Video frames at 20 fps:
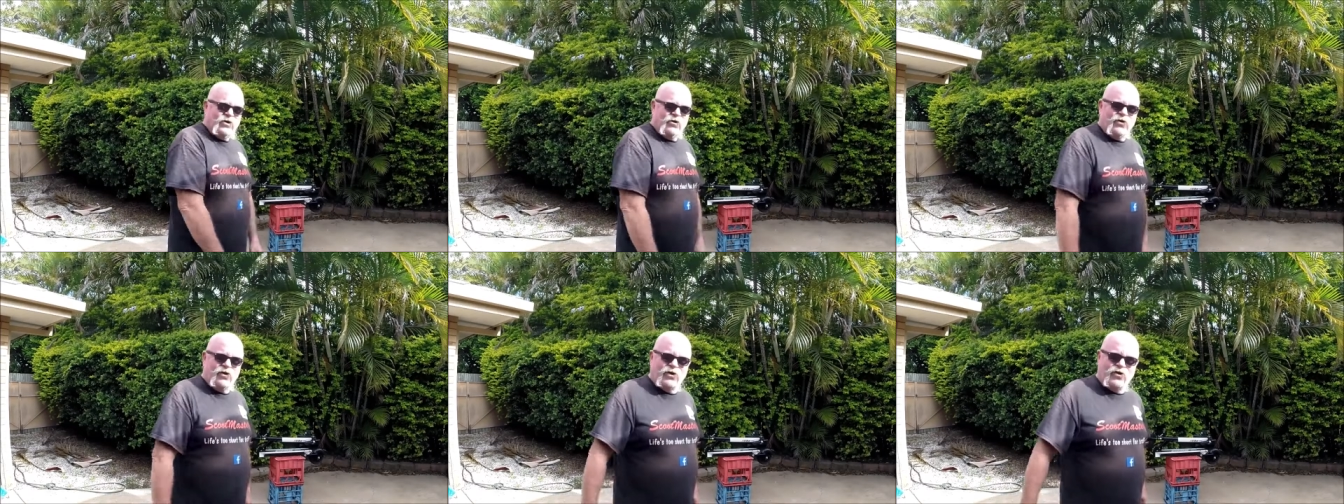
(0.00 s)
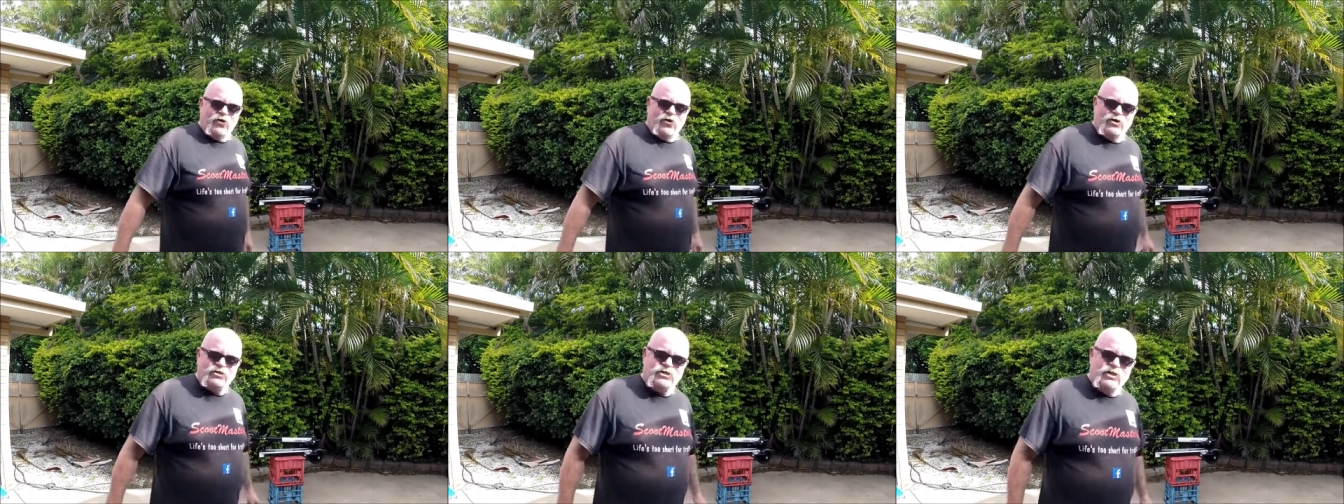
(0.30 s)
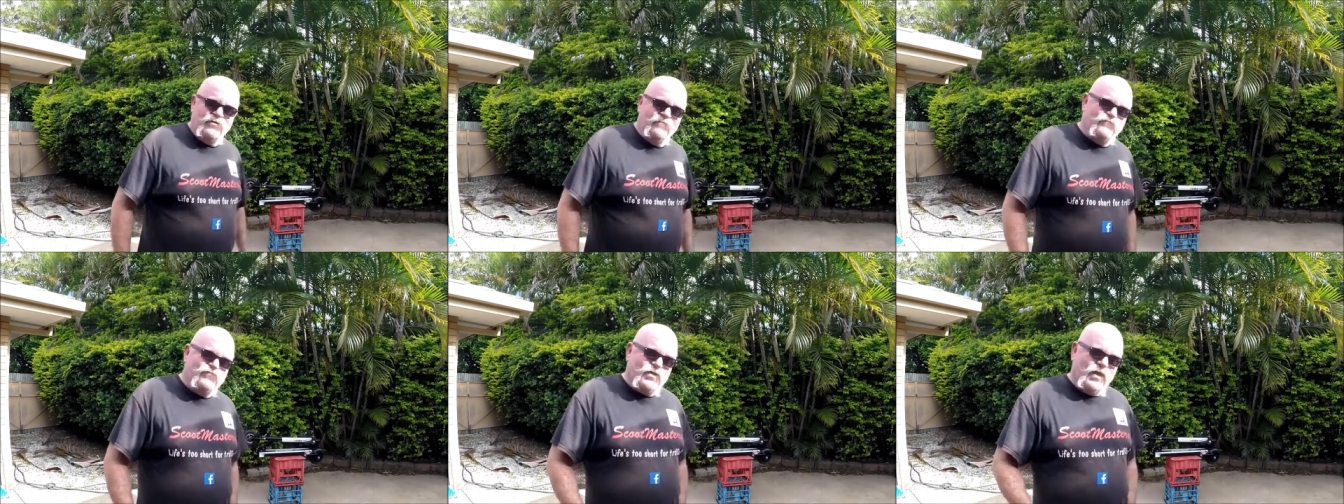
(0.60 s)
Alright guys,
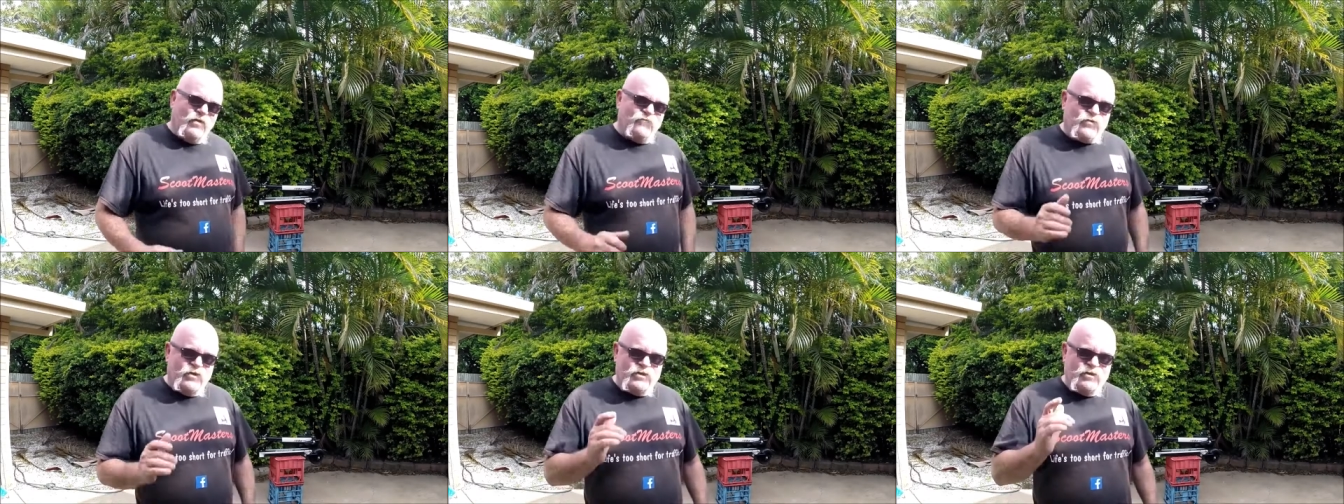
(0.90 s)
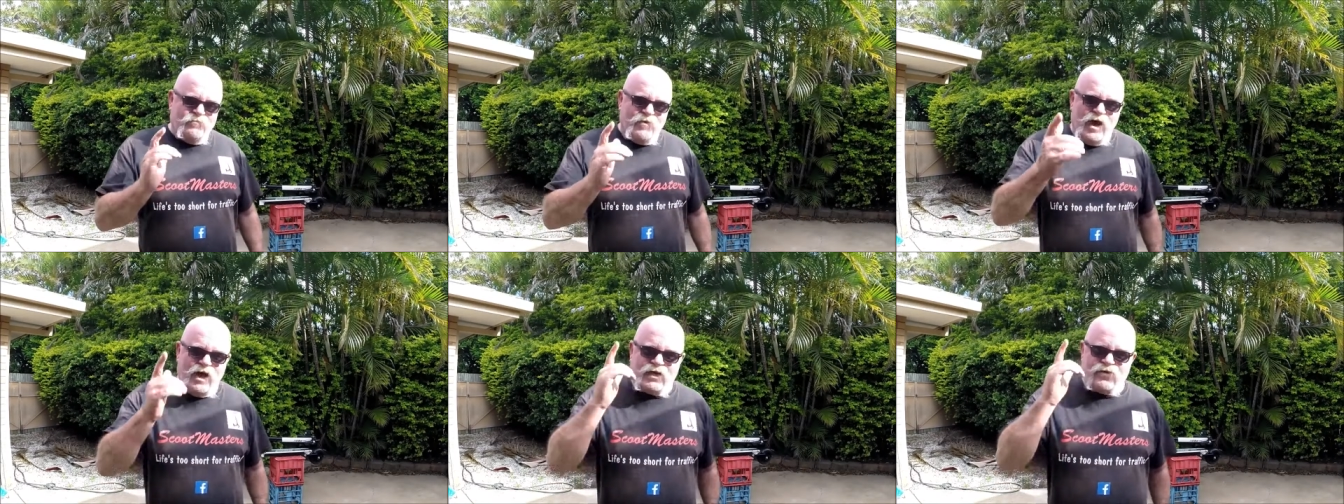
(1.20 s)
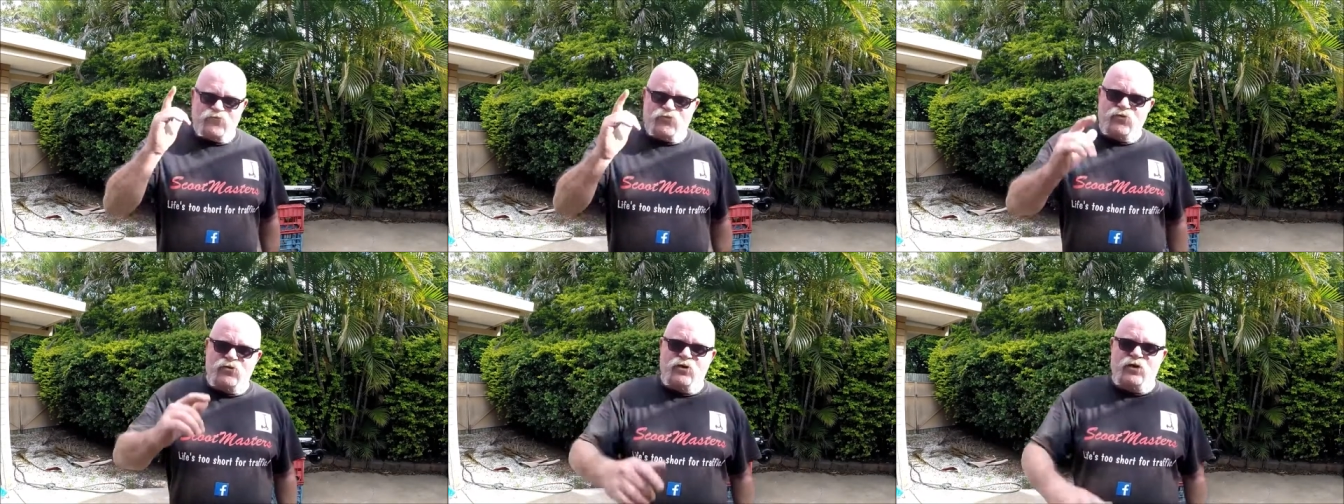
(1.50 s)
if you're in the
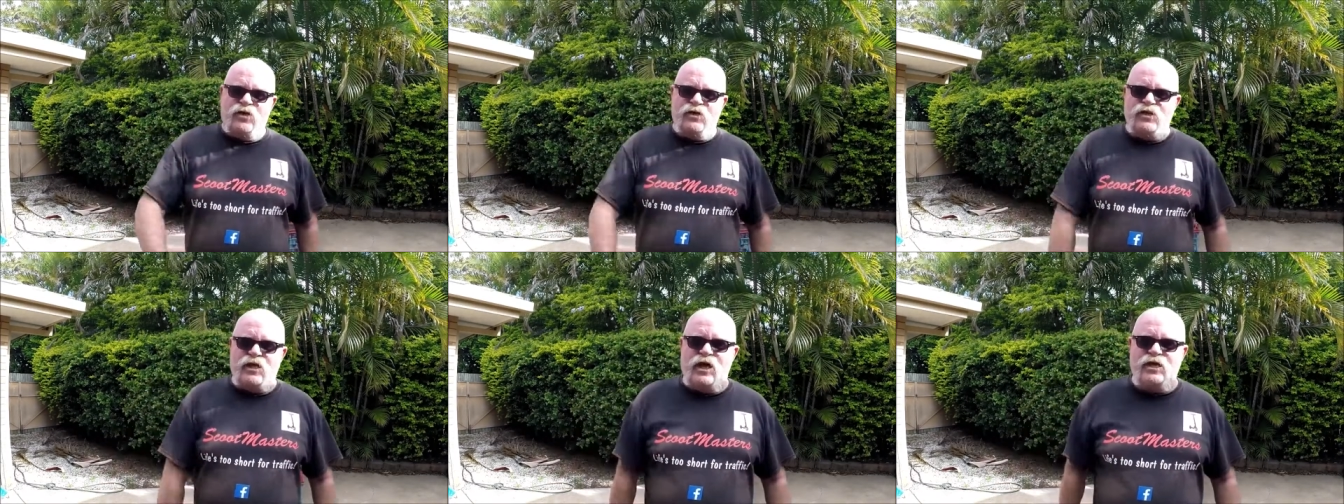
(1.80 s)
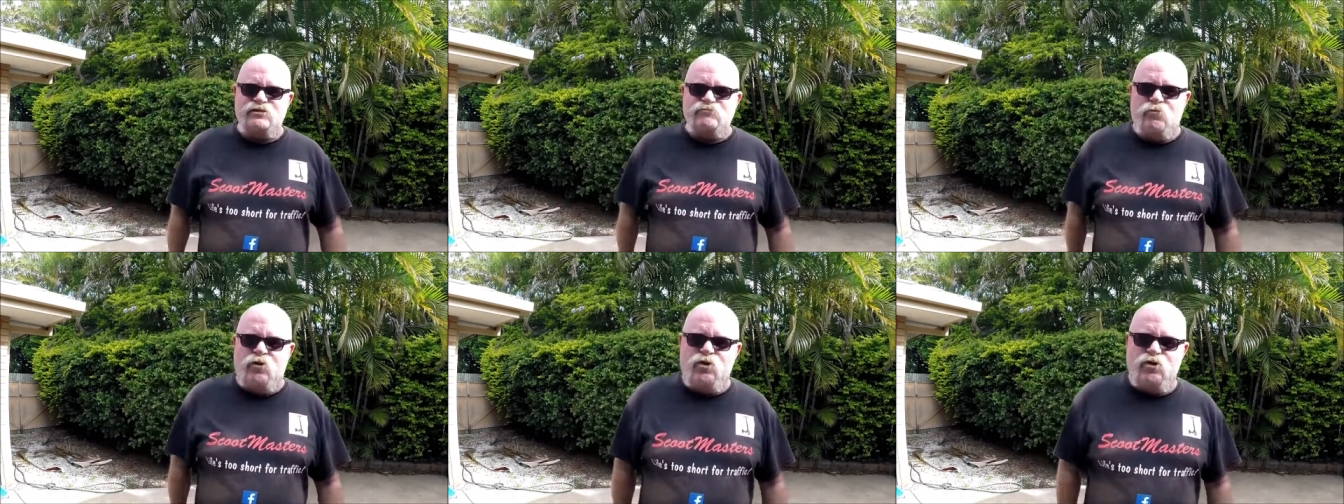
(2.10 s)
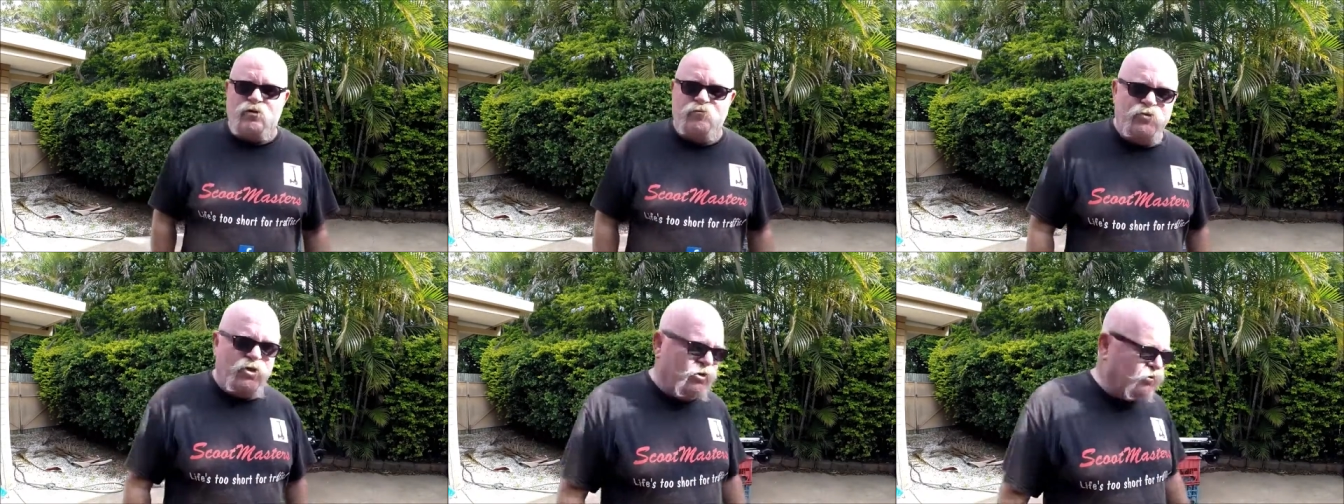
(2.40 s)
market for a last mile
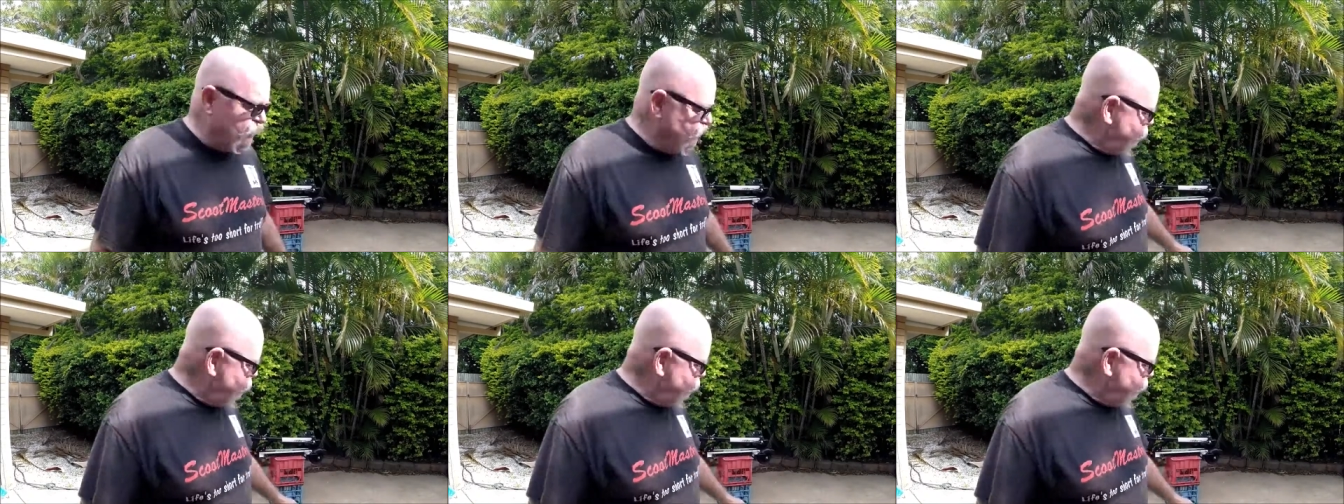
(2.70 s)
commute,